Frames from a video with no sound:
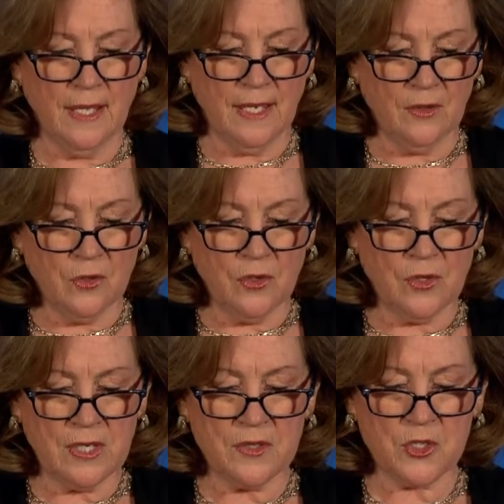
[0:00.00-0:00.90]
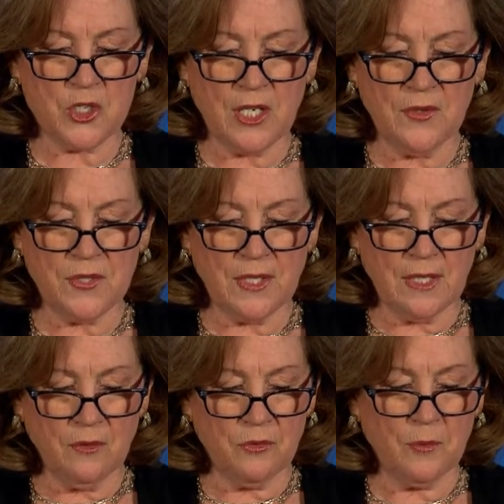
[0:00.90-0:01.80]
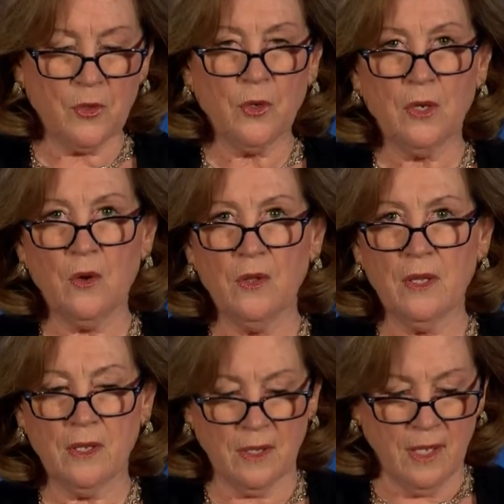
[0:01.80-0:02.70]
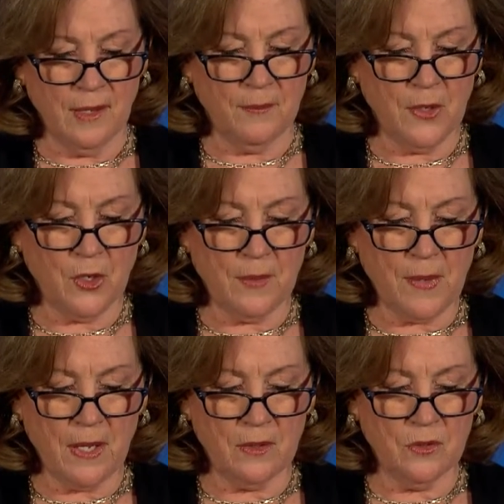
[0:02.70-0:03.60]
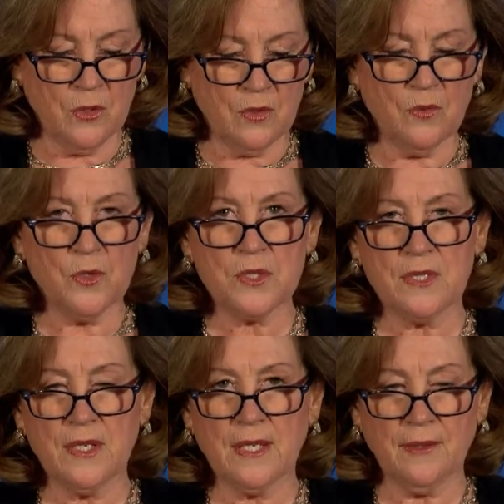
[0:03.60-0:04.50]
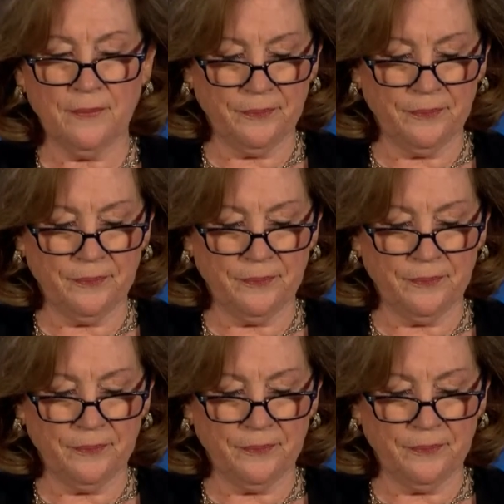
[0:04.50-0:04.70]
and earned his JD from Loyola Marymount University.